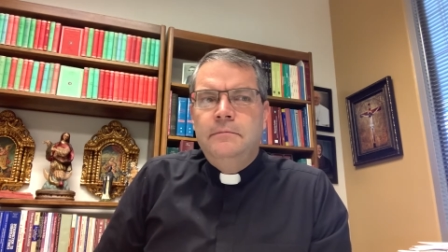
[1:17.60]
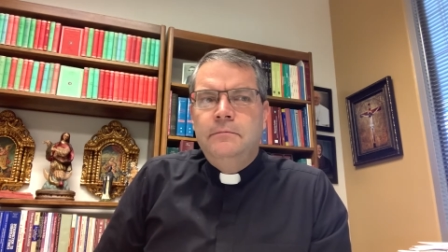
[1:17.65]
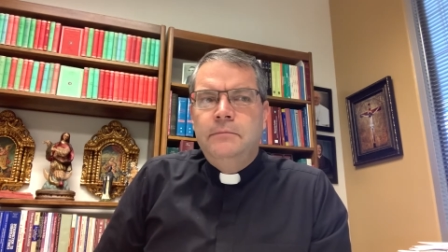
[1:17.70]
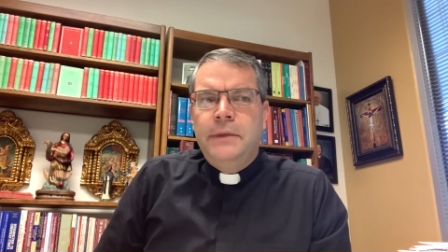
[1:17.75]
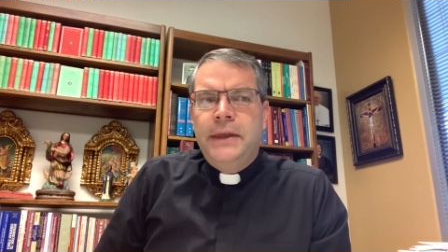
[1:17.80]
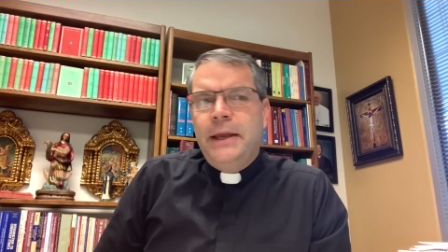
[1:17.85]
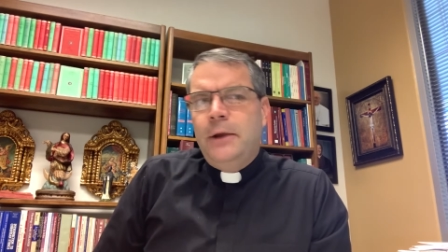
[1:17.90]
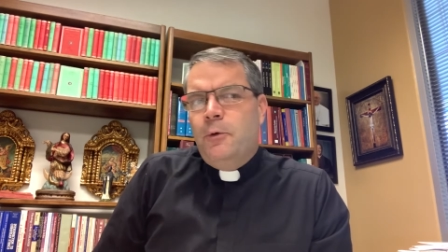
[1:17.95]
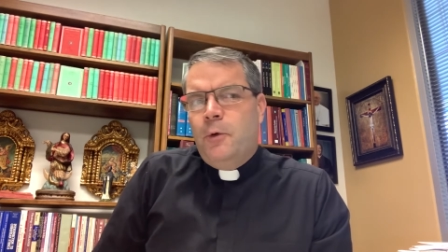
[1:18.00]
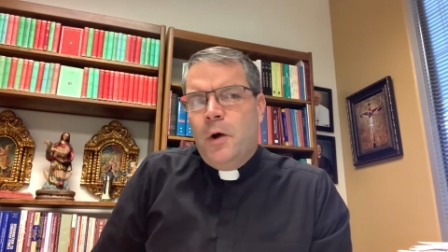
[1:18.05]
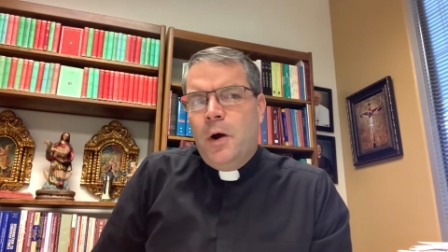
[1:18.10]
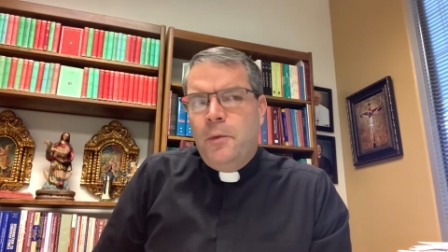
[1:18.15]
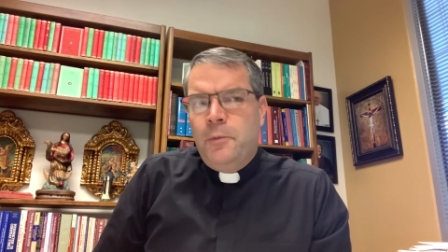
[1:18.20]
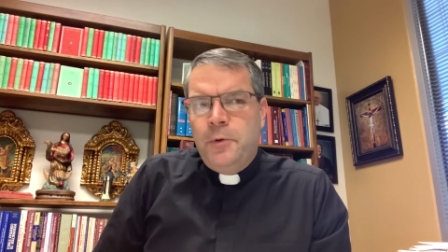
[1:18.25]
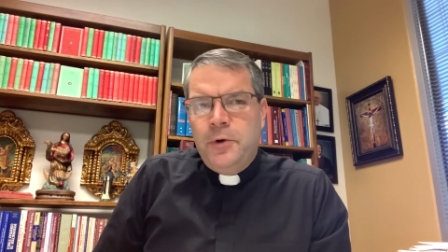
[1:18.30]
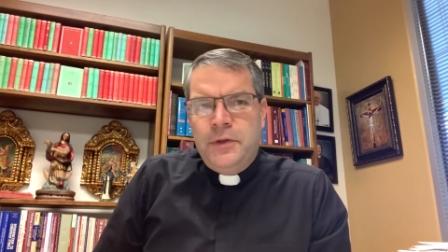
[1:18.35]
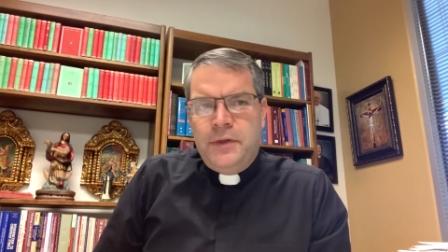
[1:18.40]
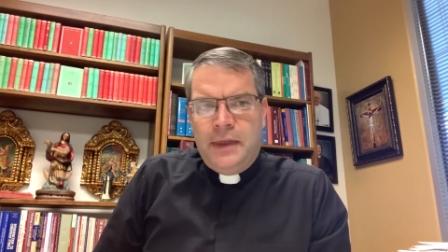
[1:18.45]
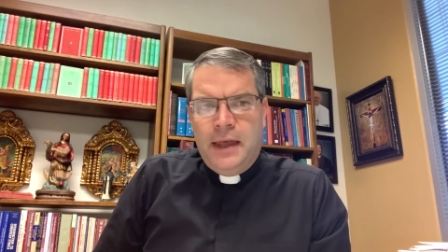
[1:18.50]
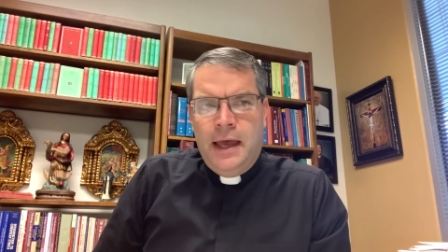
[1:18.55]
He grew up
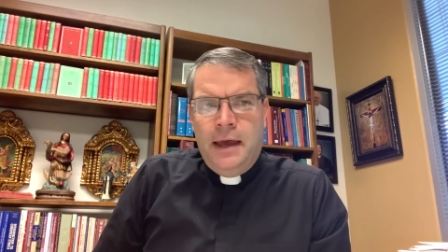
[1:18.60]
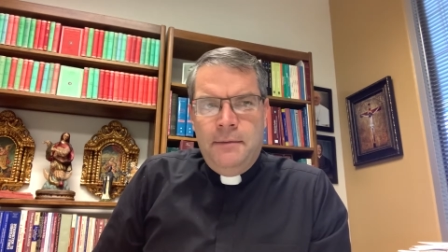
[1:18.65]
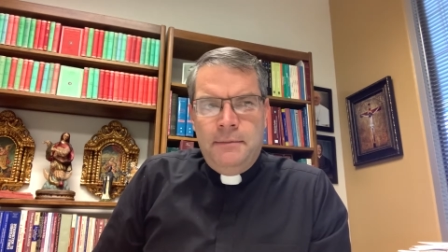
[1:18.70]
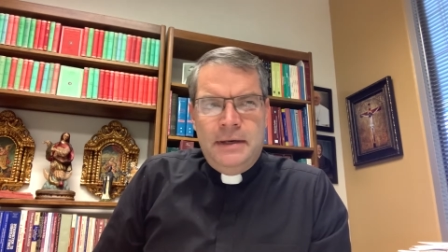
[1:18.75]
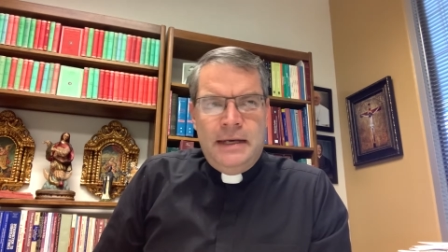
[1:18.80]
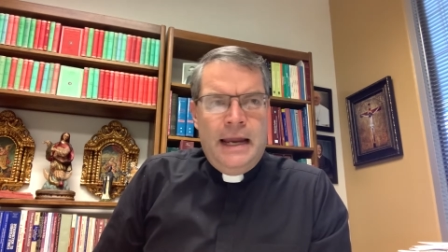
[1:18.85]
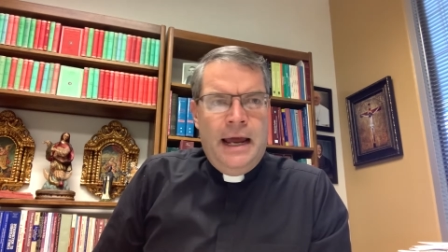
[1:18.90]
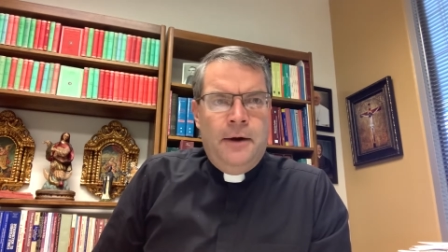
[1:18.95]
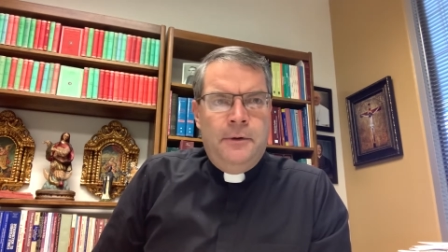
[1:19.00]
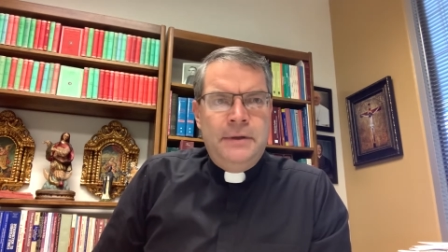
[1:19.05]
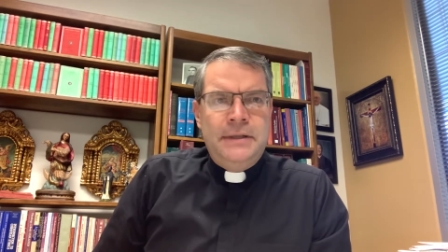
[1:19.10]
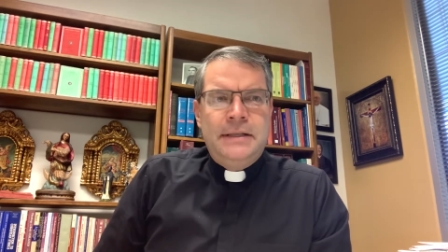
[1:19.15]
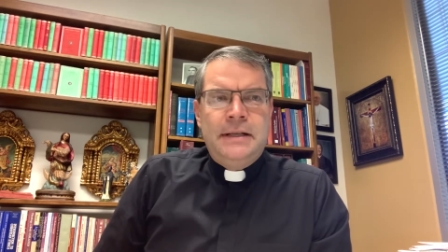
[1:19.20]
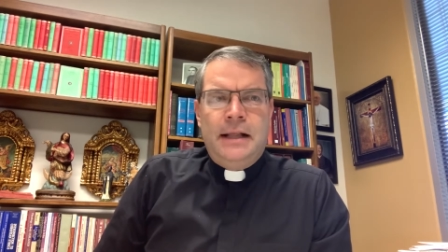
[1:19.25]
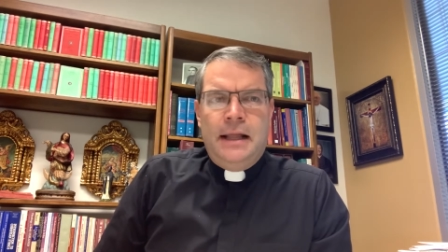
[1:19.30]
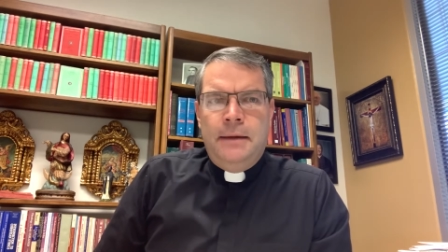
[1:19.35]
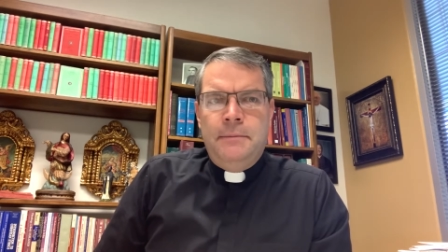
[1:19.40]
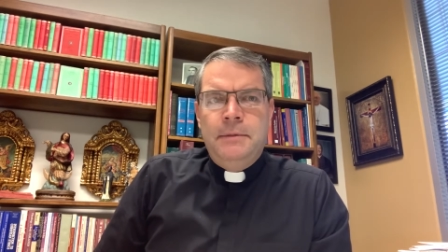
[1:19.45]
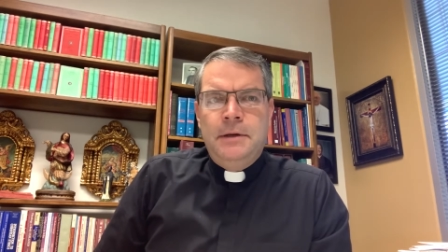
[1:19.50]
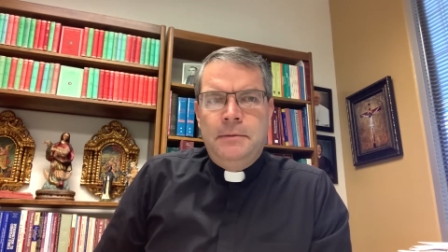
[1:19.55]
with them, and now he's
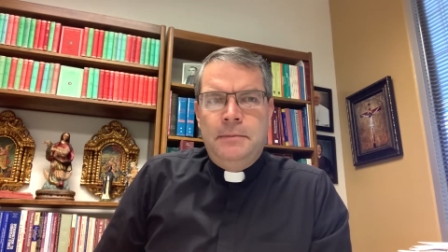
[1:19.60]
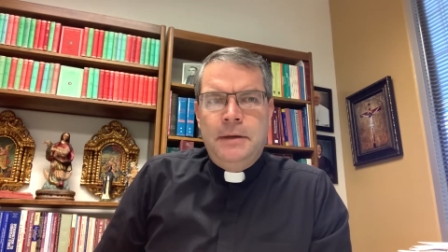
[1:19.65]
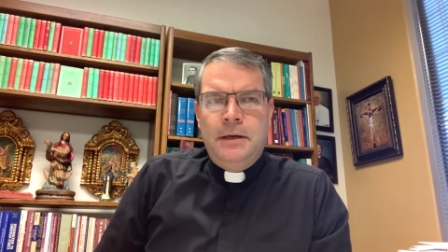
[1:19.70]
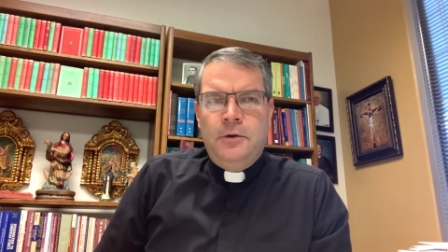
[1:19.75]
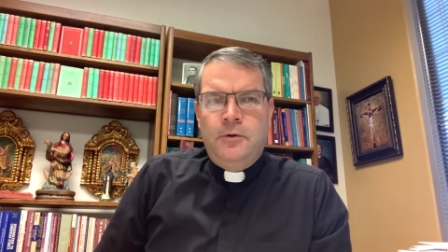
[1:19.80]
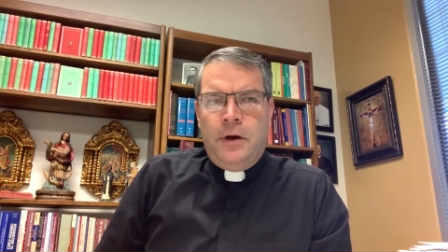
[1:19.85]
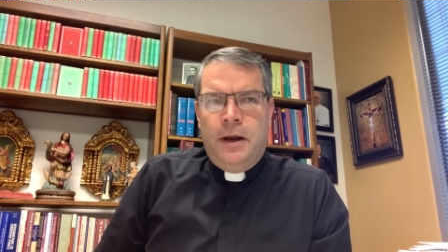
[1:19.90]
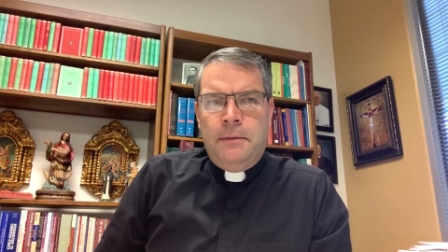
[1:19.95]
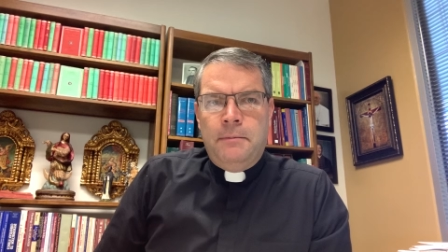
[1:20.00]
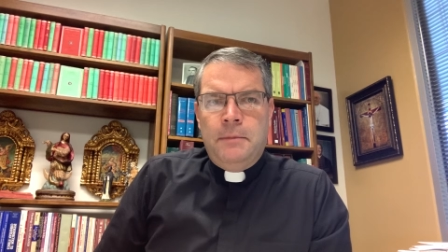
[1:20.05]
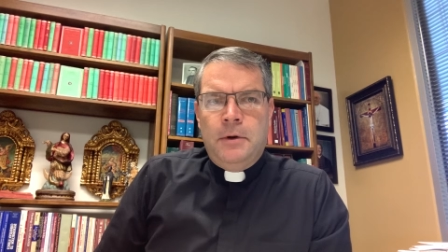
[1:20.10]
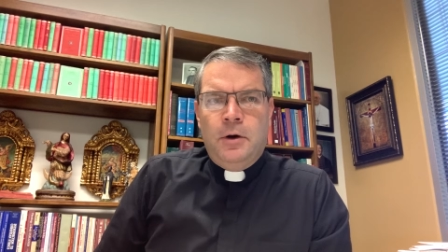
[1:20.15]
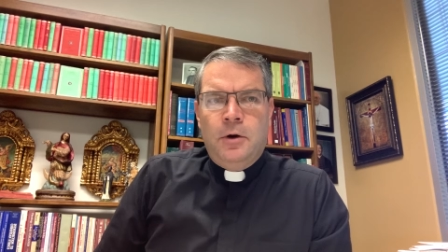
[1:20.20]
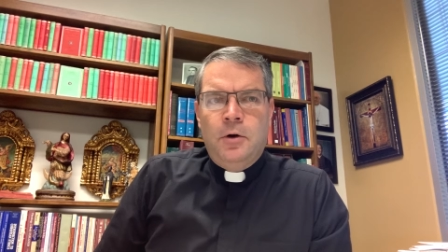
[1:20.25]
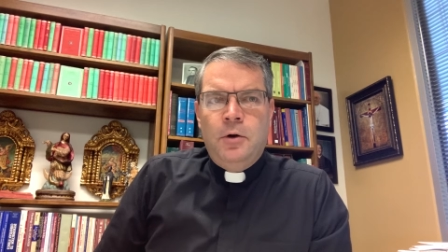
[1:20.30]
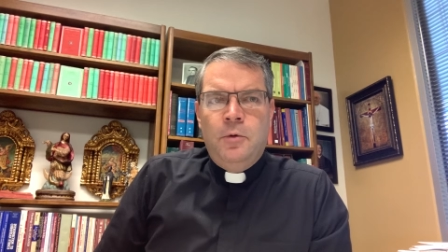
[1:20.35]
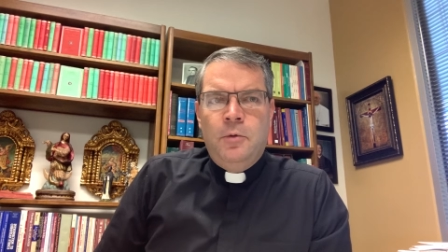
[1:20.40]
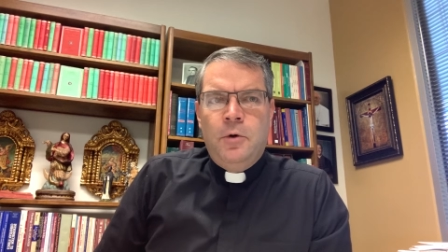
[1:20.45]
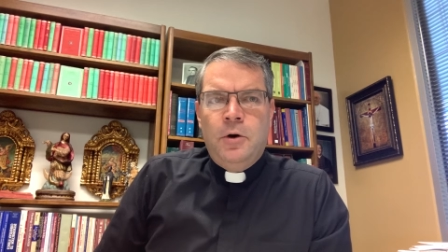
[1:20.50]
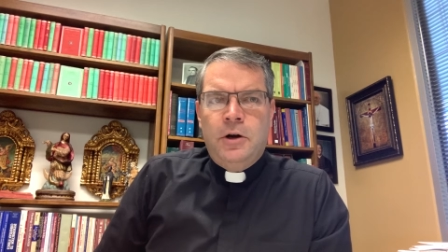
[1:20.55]
claiming to be a great
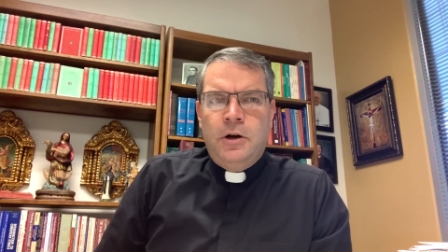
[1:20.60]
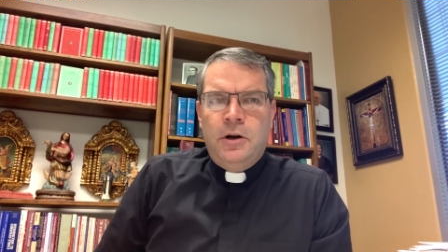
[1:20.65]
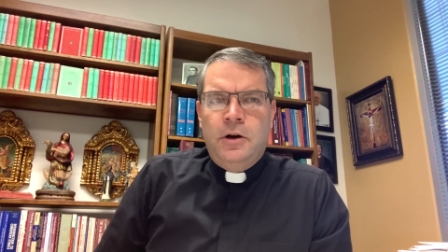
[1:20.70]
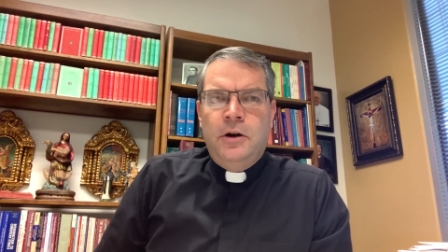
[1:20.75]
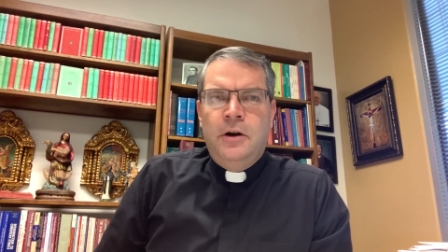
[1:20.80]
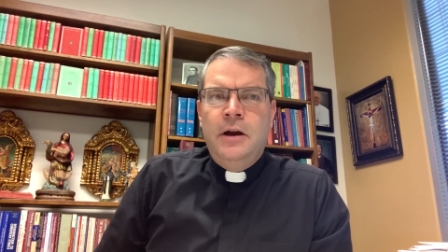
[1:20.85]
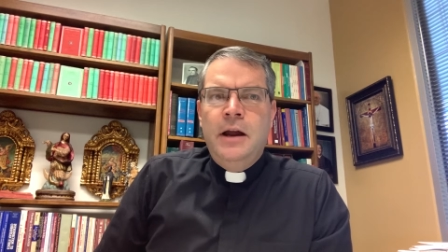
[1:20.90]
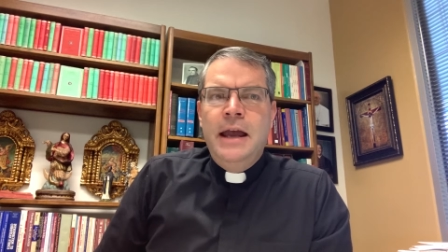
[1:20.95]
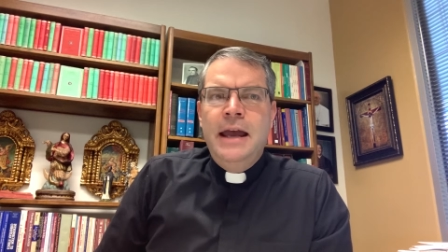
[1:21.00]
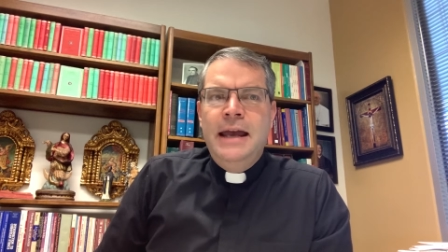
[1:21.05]
miracle worker,